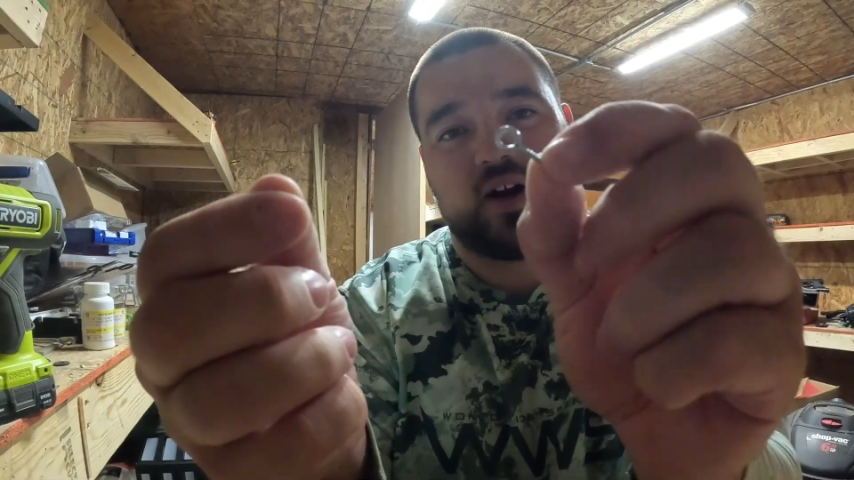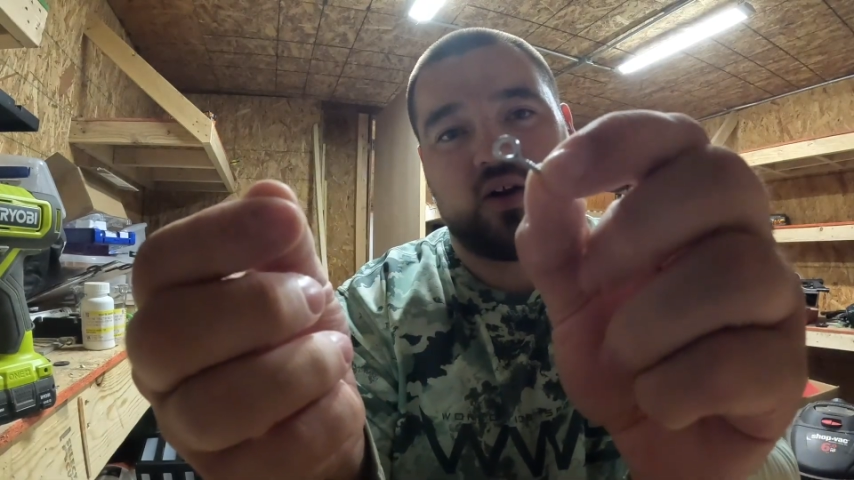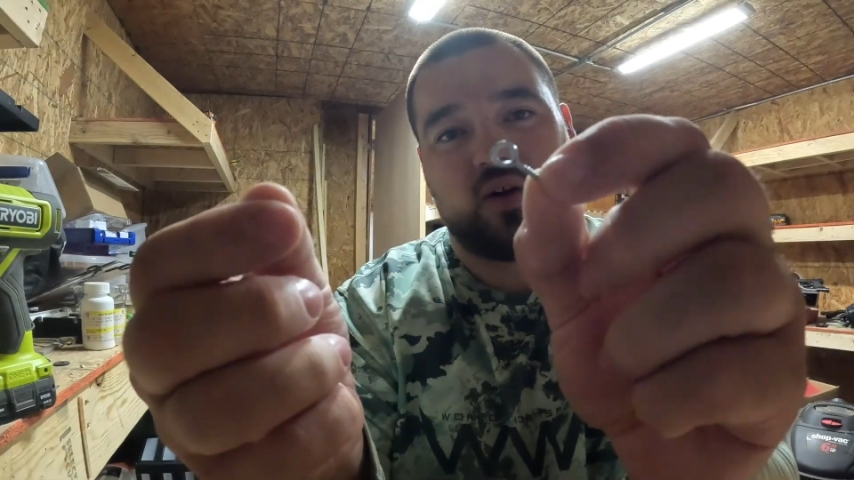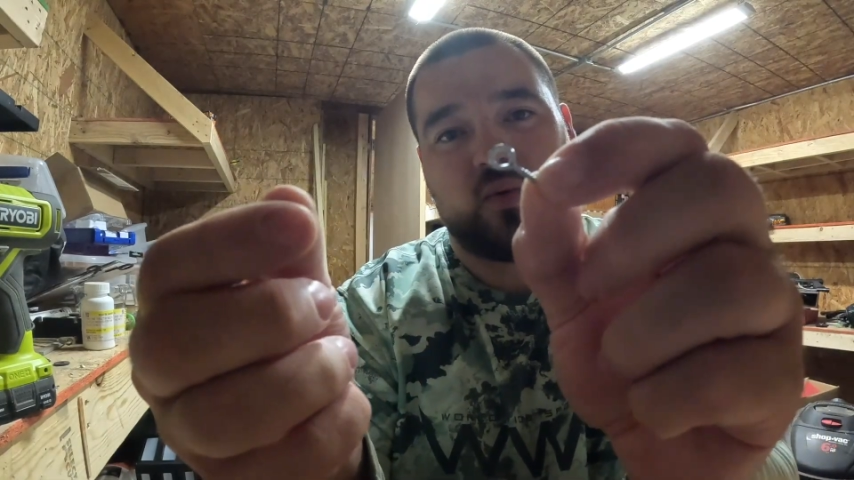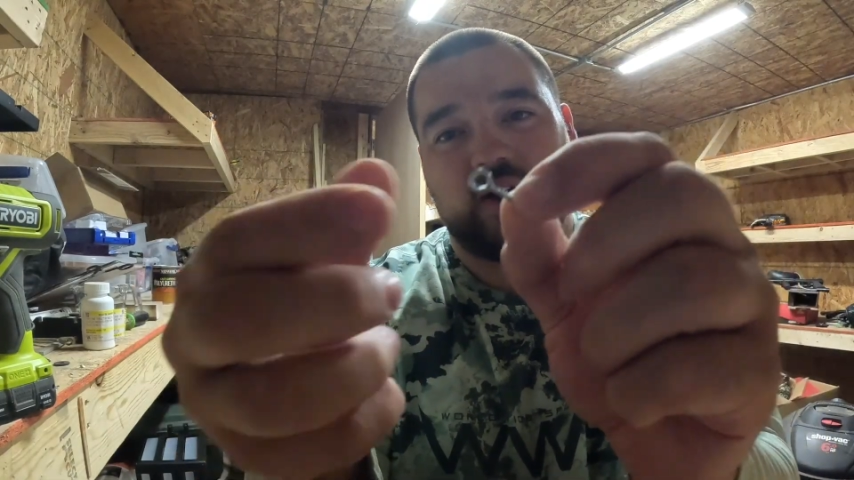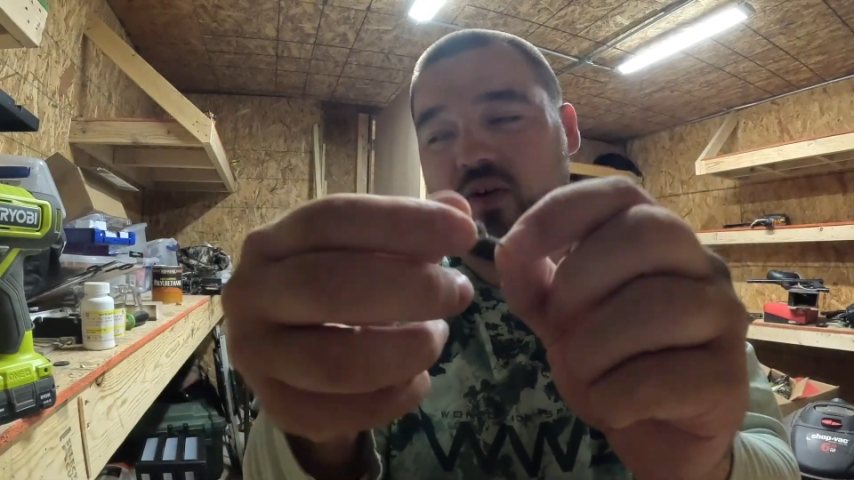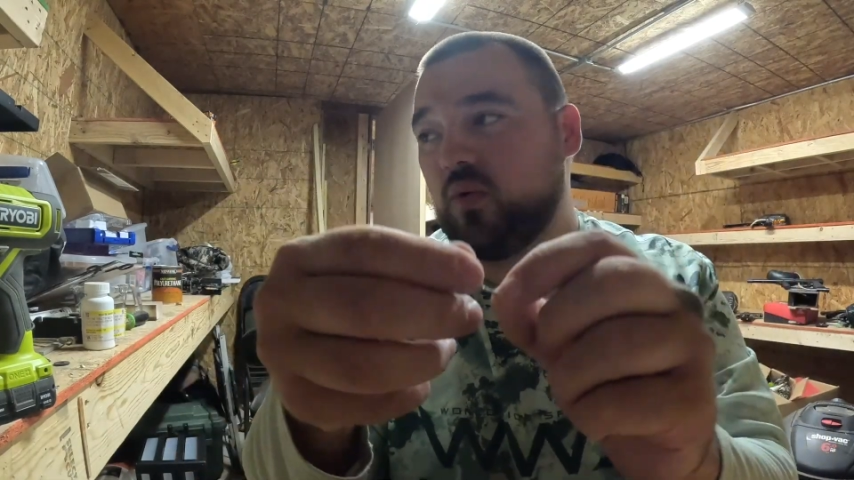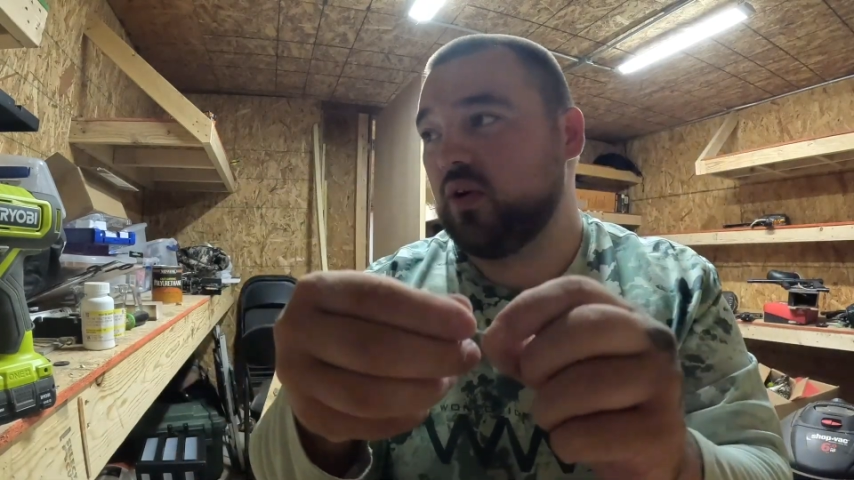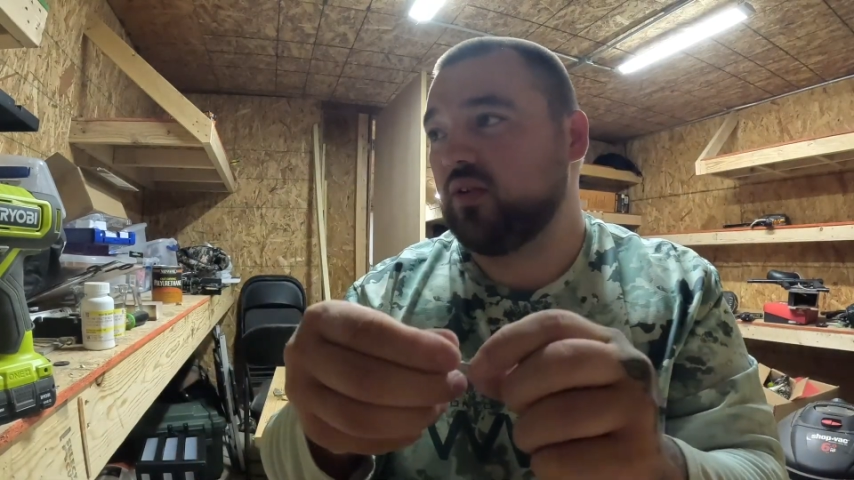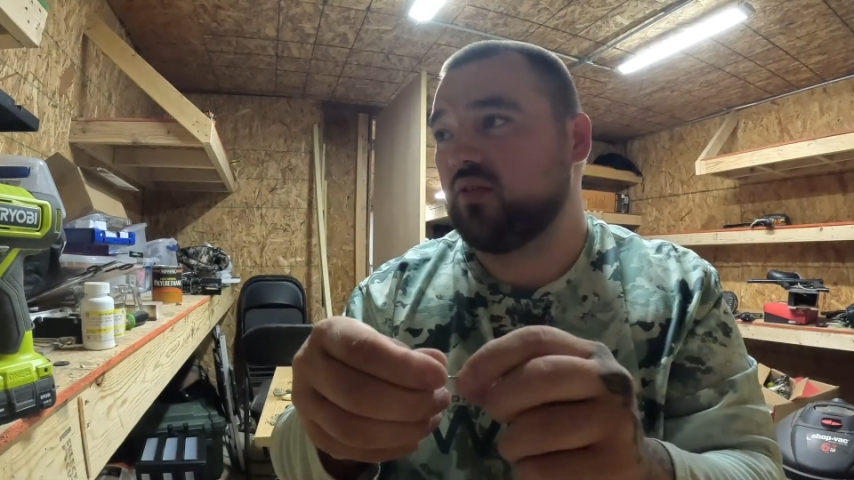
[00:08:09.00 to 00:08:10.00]
don't know why they
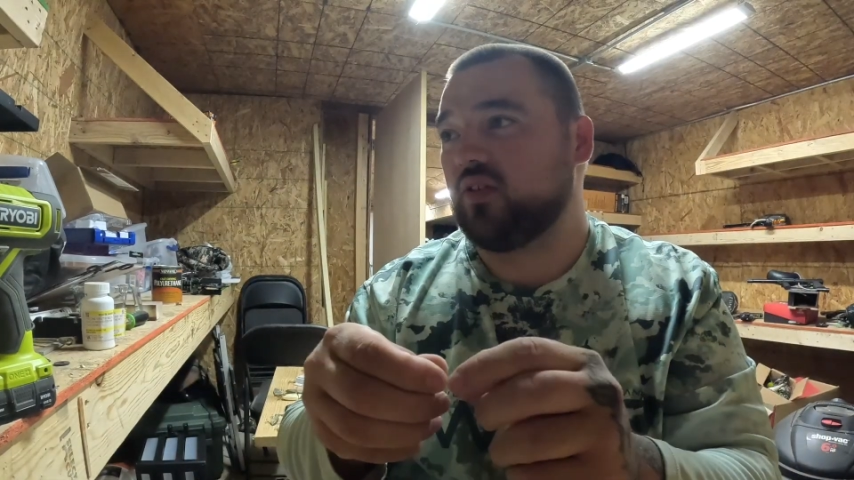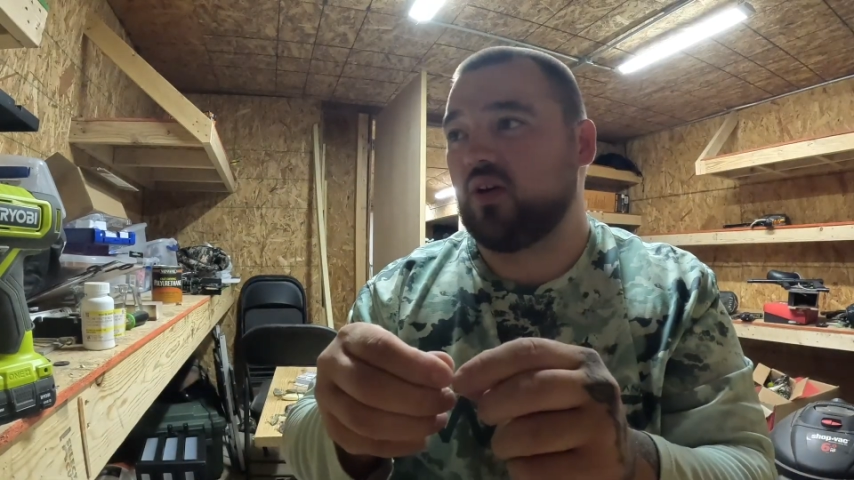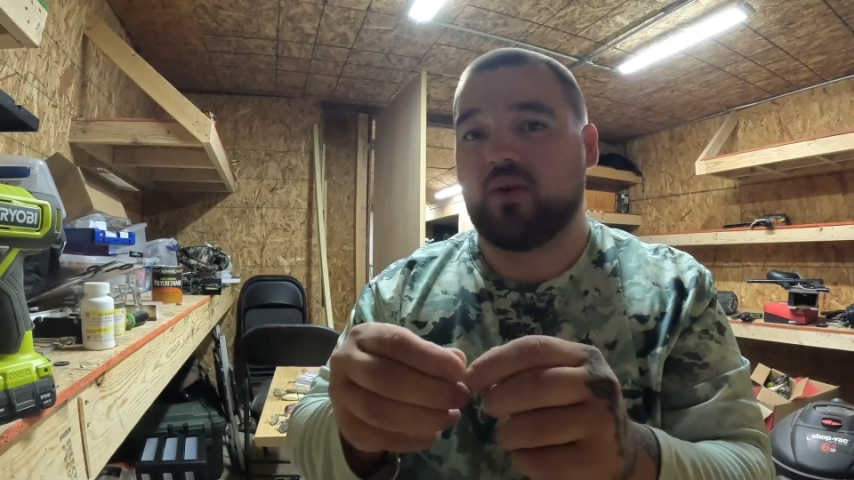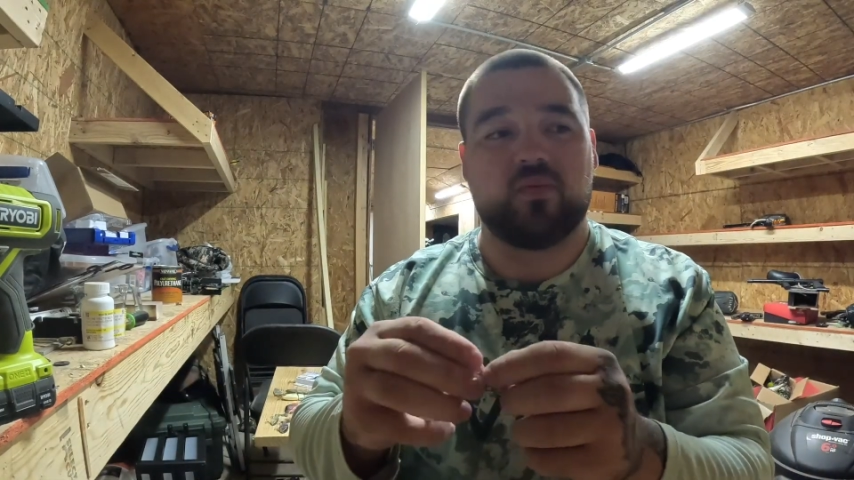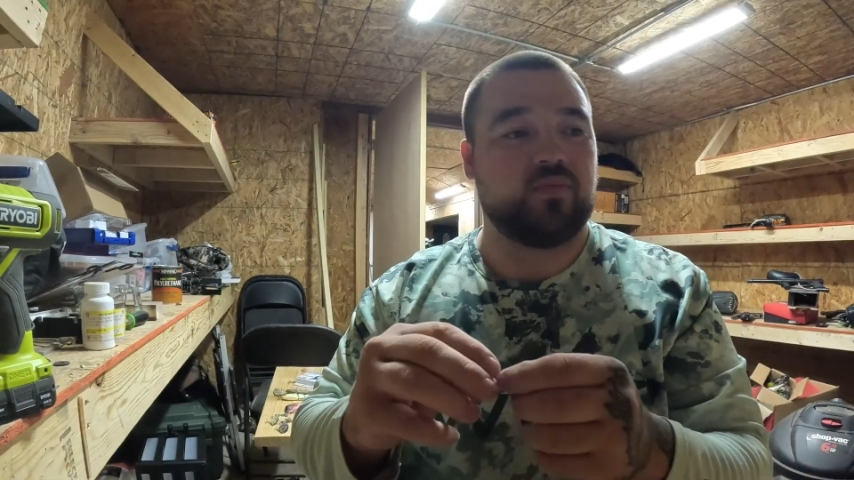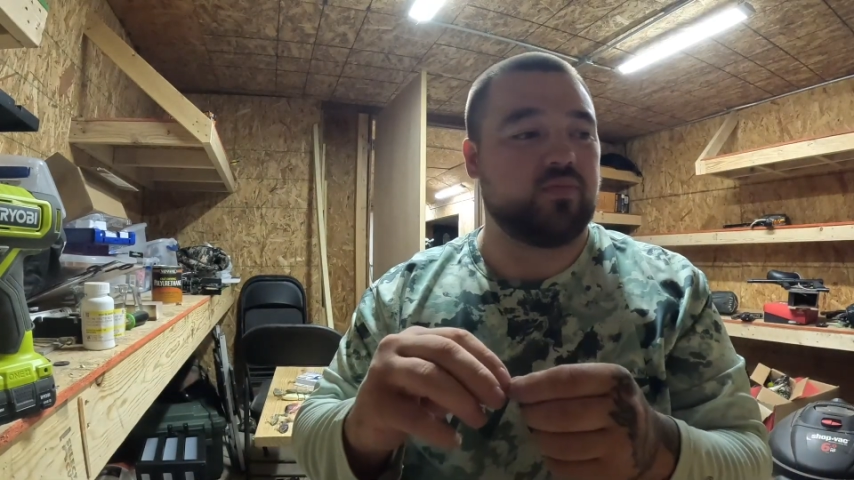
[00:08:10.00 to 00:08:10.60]
wouldn't, so